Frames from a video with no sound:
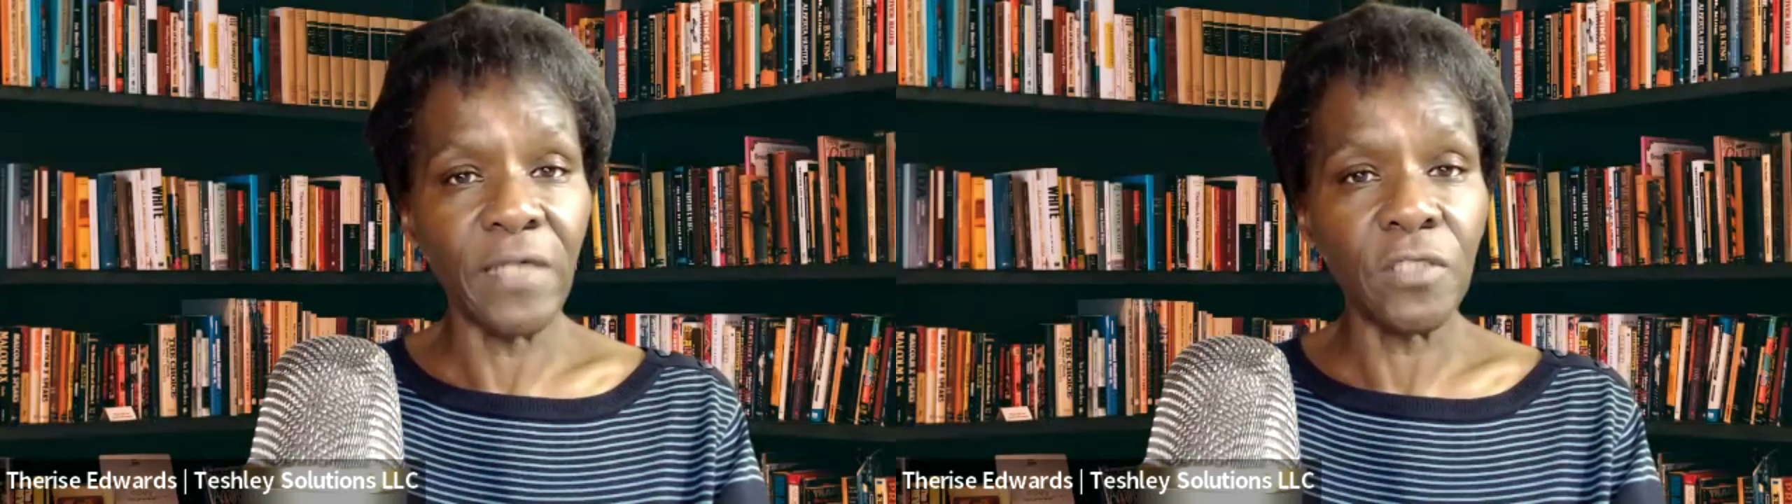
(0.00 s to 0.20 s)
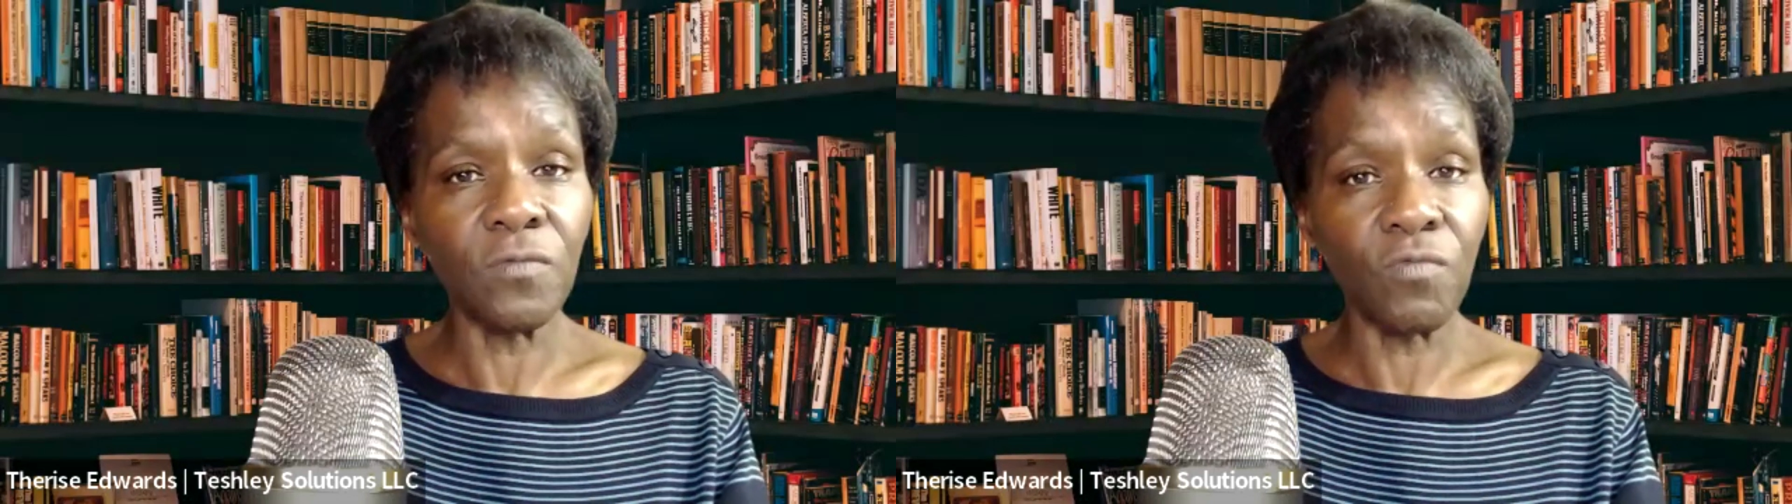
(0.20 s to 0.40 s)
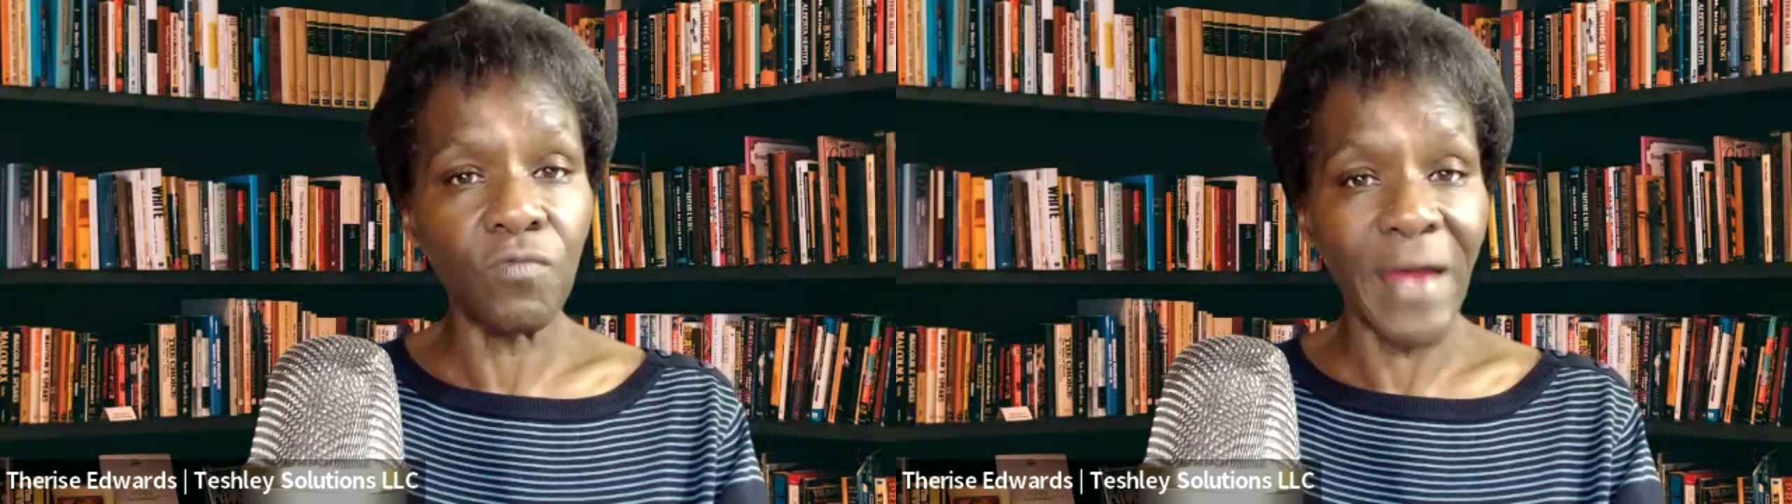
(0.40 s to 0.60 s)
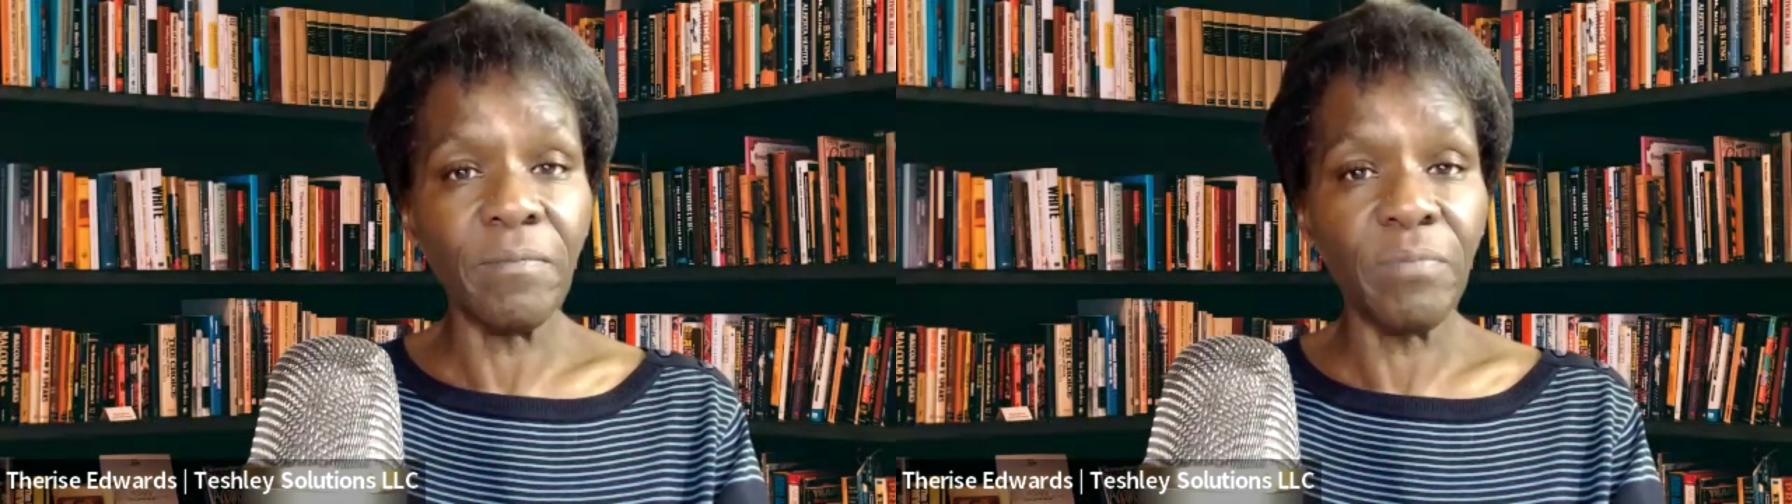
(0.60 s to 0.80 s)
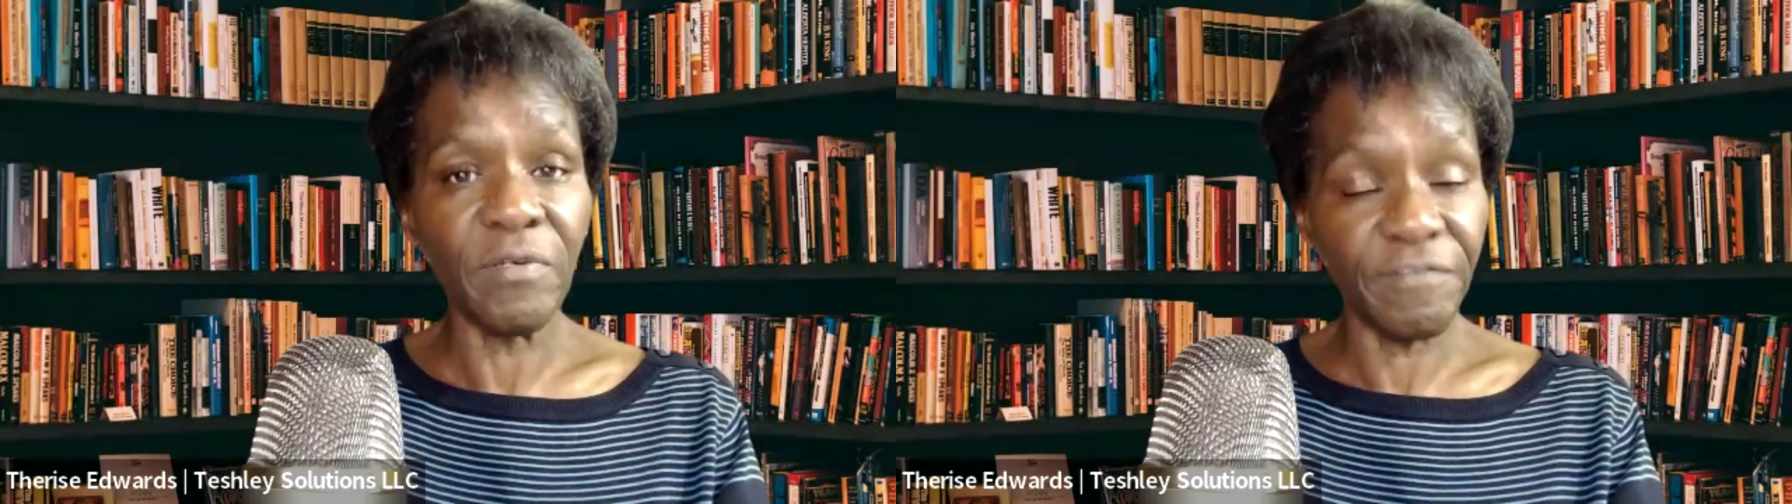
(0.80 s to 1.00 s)
until
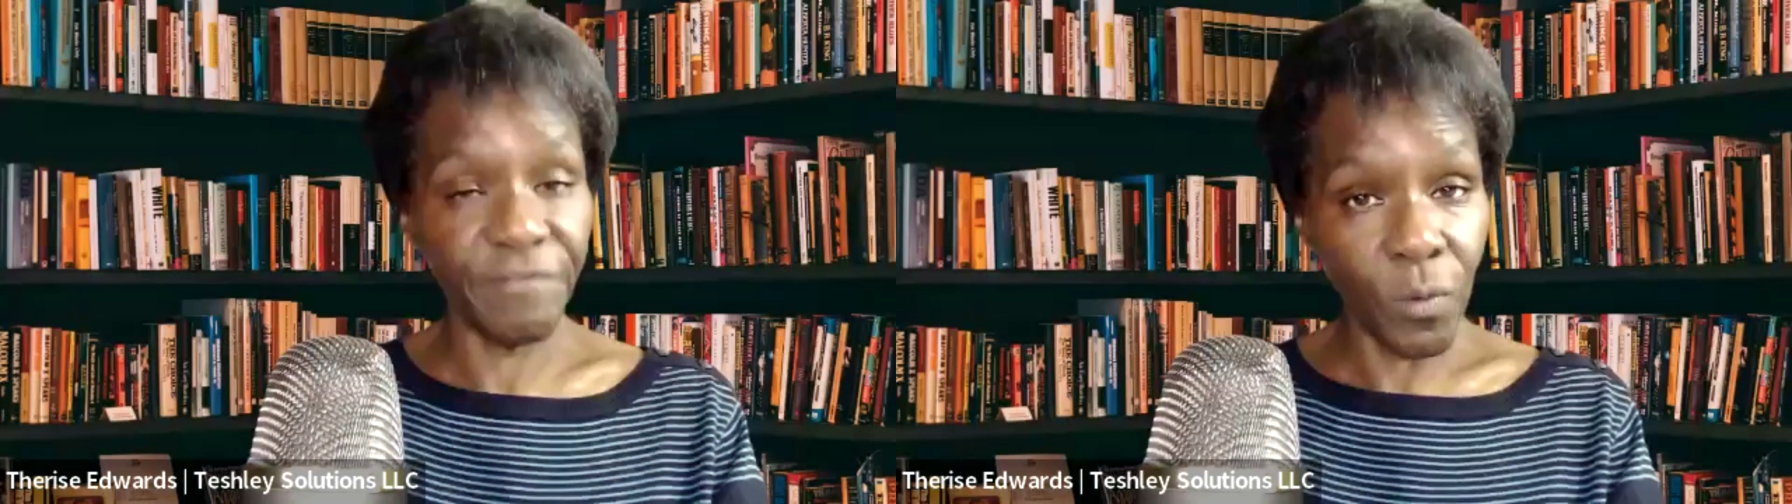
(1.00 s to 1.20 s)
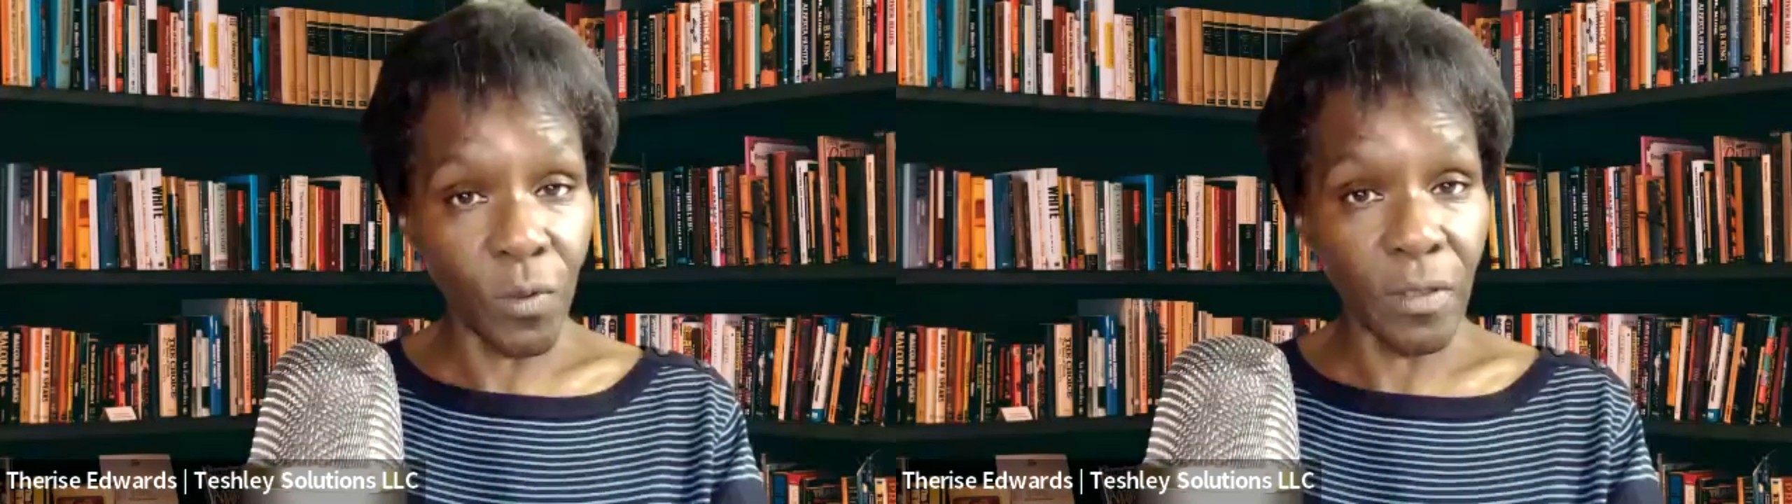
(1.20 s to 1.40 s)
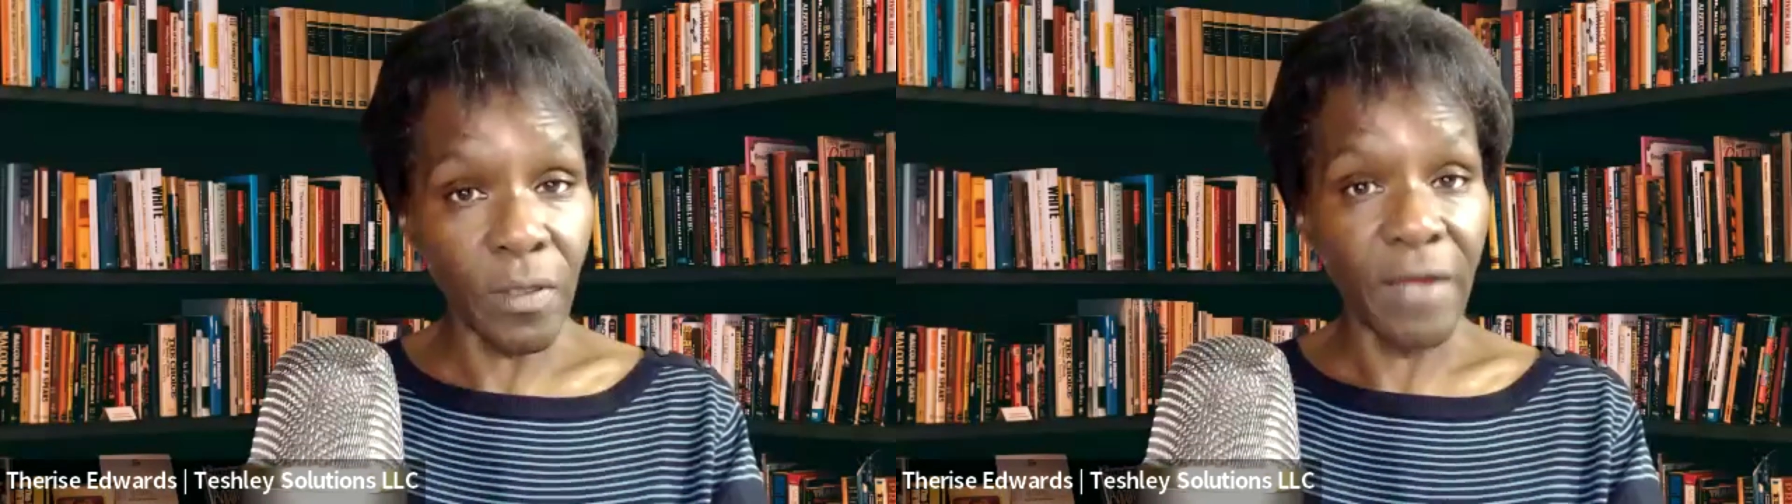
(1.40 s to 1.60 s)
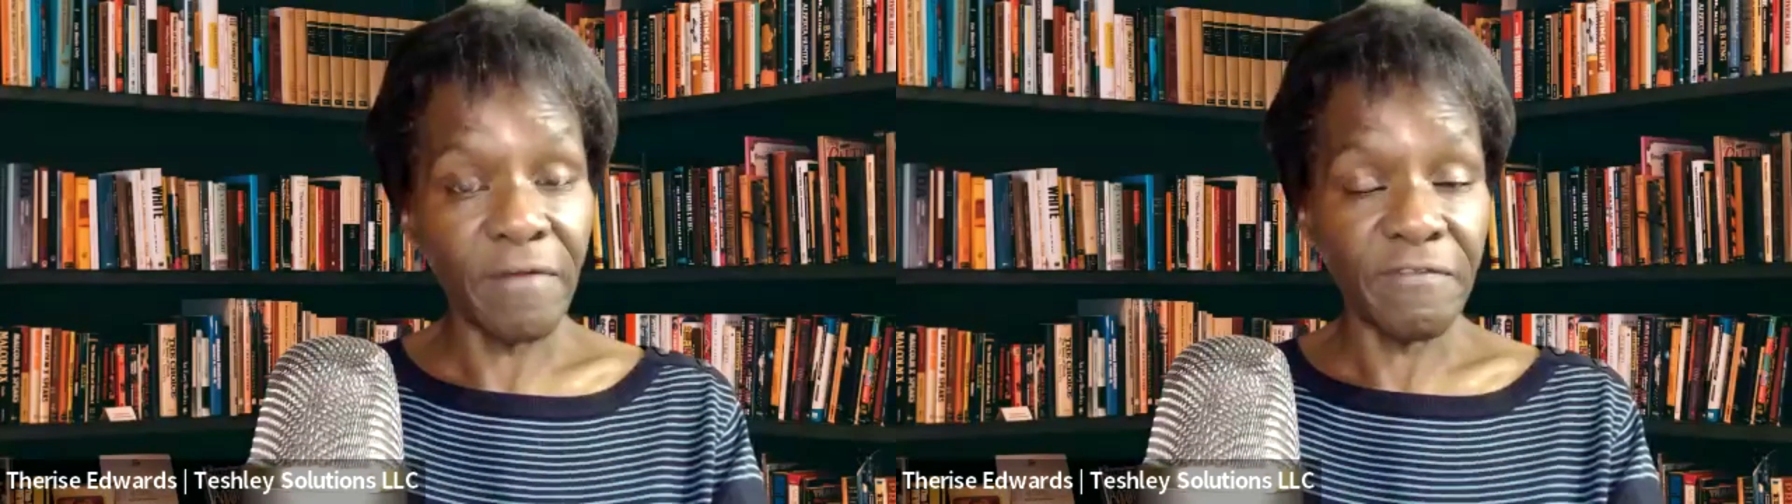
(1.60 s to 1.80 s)
right before